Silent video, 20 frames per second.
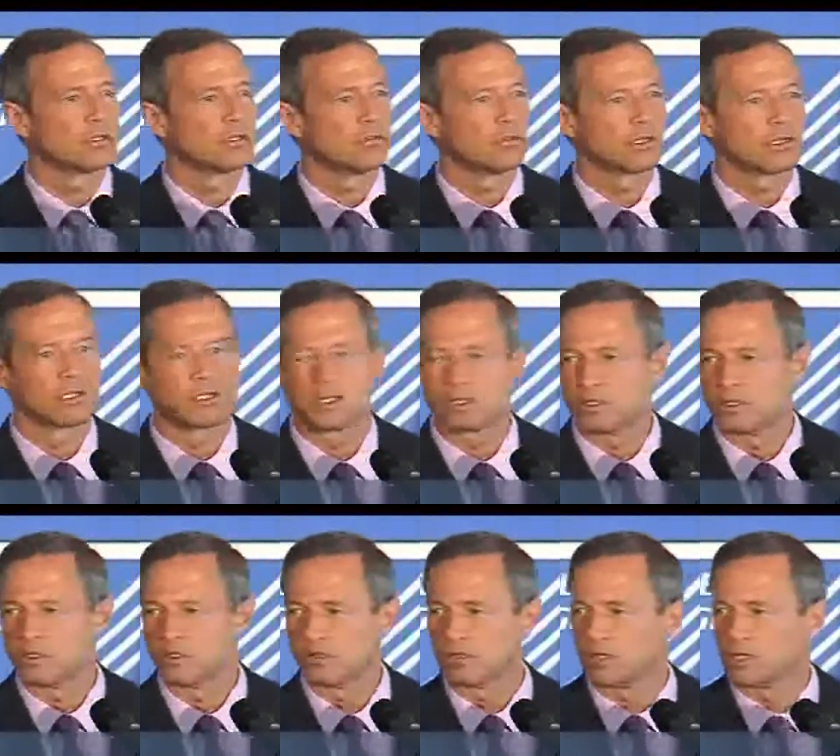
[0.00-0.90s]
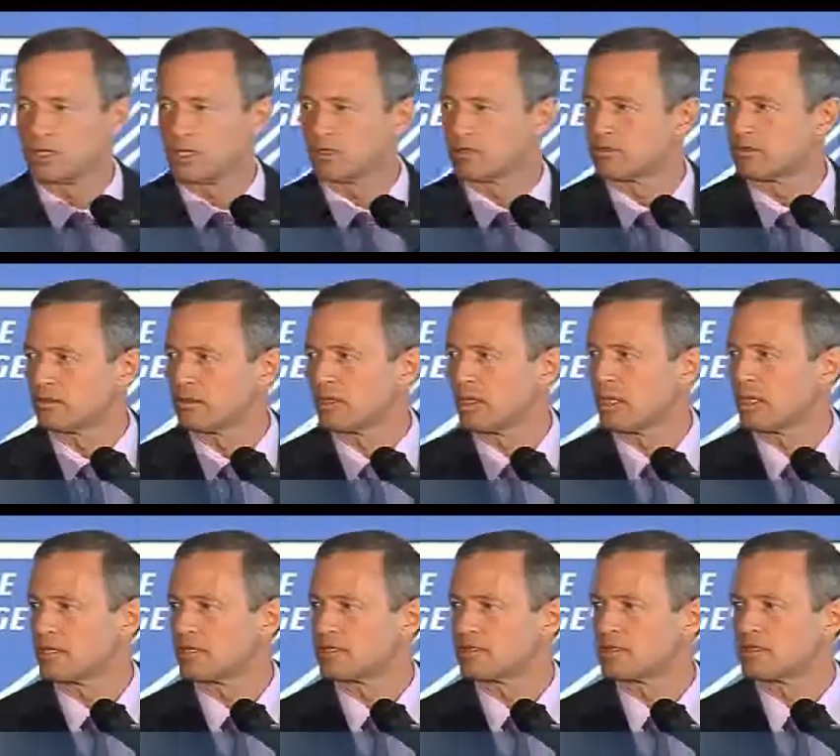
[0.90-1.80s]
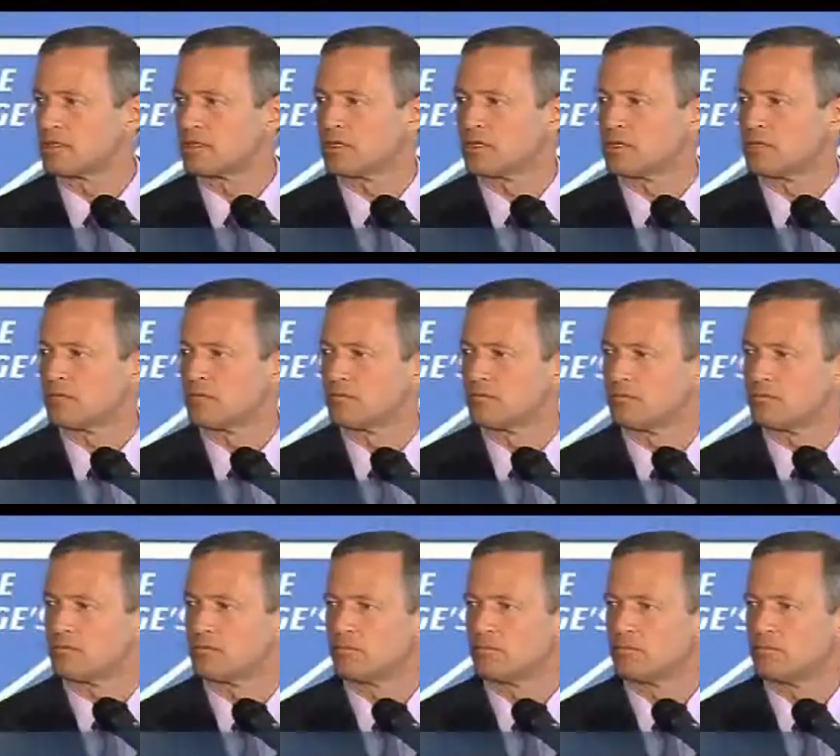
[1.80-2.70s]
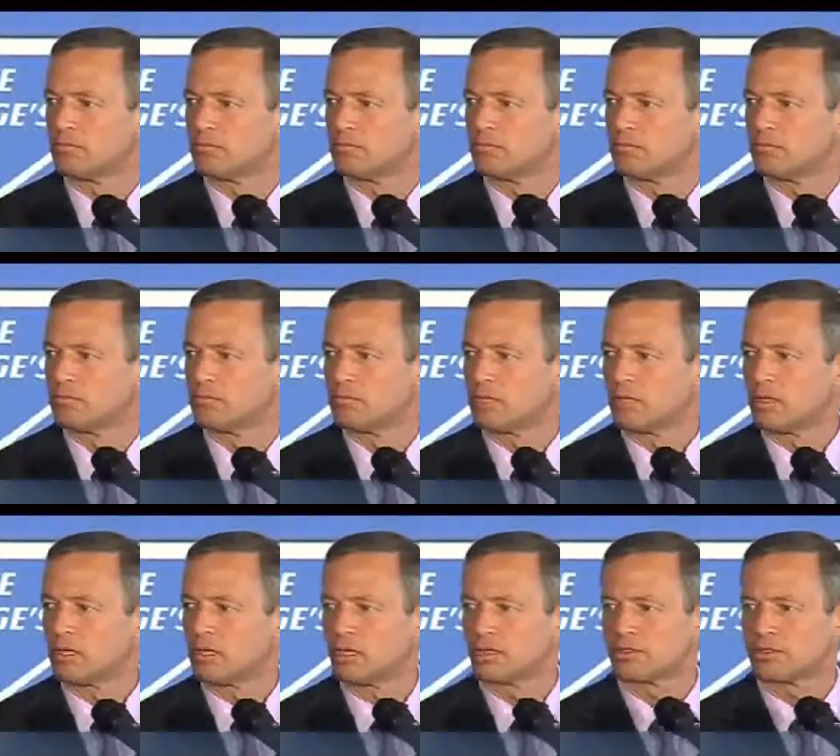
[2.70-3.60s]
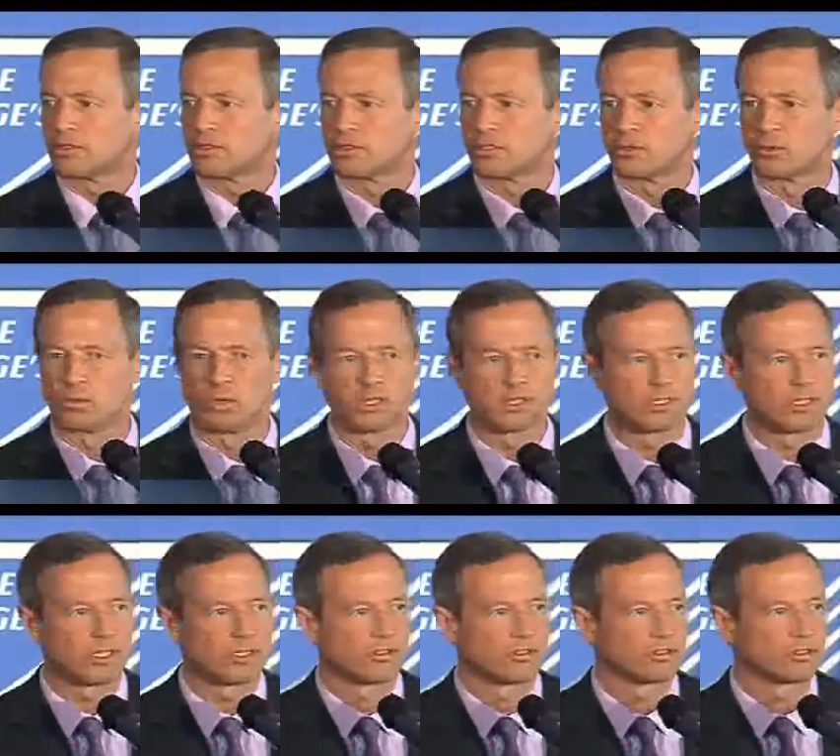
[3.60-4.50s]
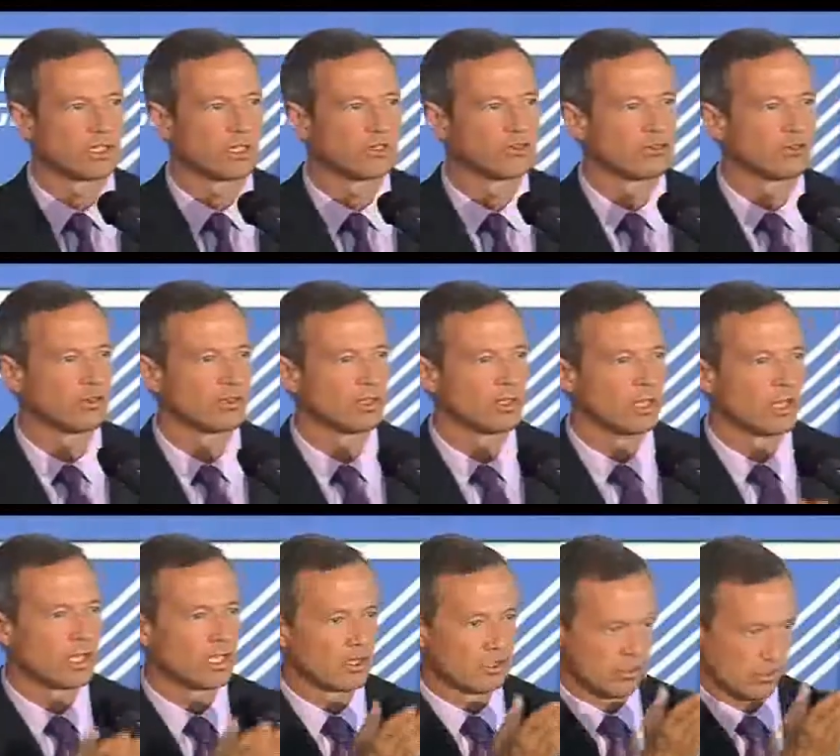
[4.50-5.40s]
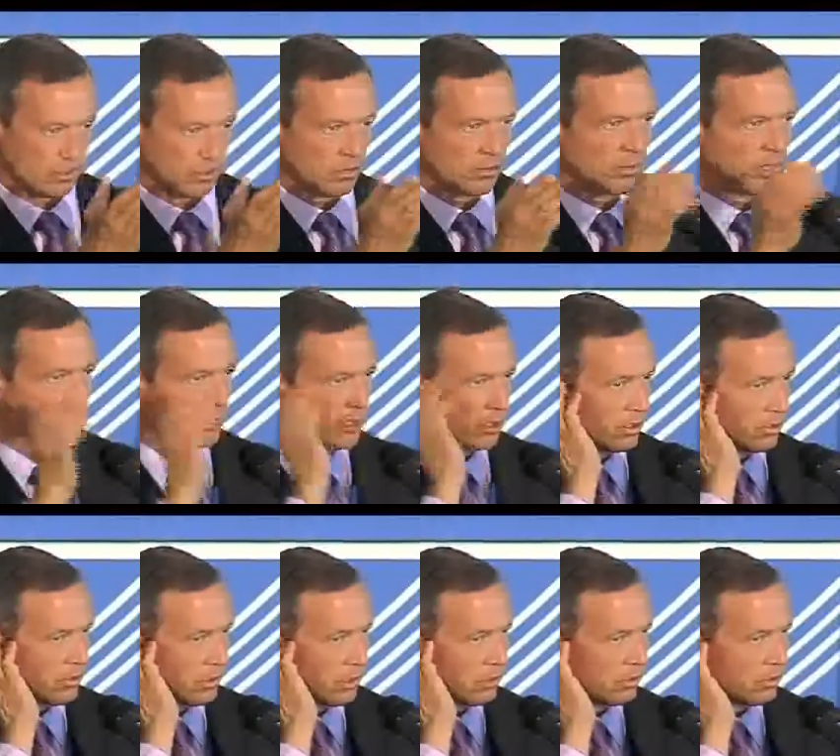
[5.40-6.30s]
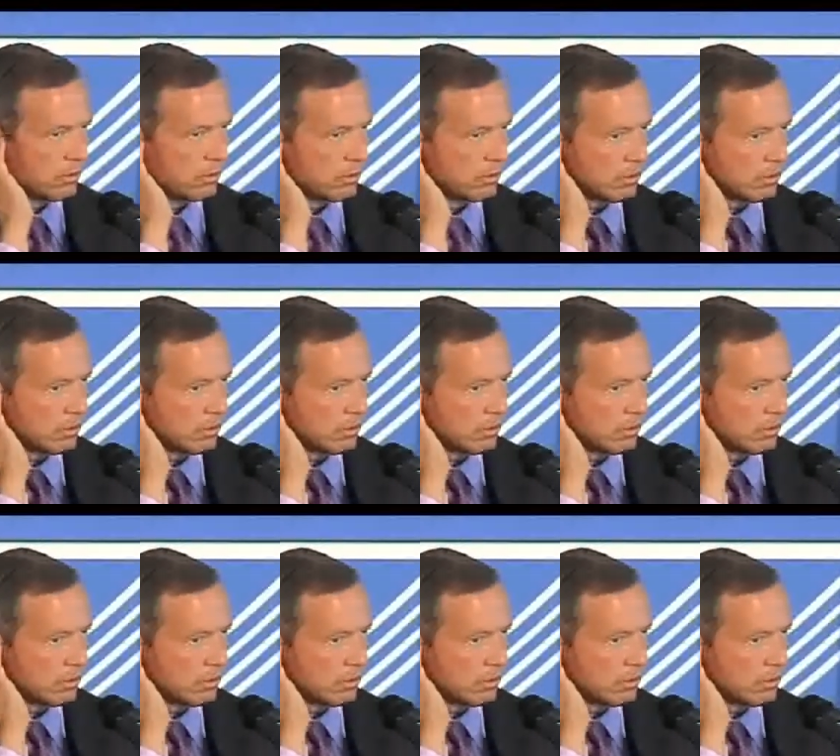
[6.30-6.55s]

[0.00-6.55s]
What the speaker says: Who can answer that? I thought there was legislation on that. Wanda, you want to?